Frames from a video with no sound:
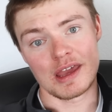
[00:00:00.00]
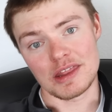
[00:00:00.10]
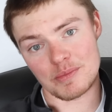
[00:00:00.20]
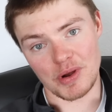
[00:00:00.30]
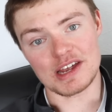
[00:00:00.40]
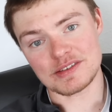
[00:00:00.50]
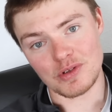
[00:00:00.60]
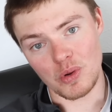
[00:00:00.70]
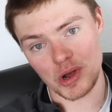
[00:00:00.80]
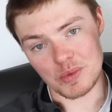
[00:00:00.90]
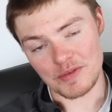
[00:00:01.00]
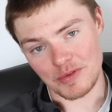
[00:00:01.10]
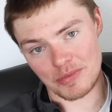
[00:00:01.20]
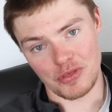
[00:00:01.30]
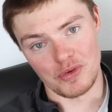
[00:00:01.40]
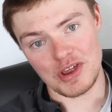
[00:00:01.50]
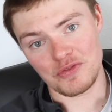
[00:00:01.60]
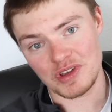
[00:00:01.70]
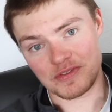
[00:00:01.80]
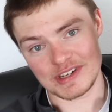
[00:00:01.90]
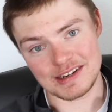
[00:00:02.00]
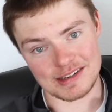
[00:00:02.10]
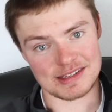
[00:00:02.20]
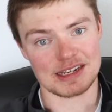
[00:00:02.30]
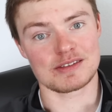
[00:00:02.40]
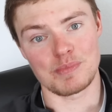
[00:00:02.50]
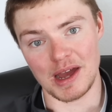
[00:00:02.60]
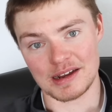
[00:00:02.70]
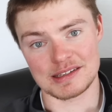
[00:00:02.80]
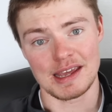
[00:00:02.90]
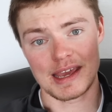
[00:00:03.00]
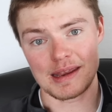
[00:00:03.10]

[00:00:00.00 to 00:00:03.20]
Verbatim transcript: the price of corn went from $3.50 to $6,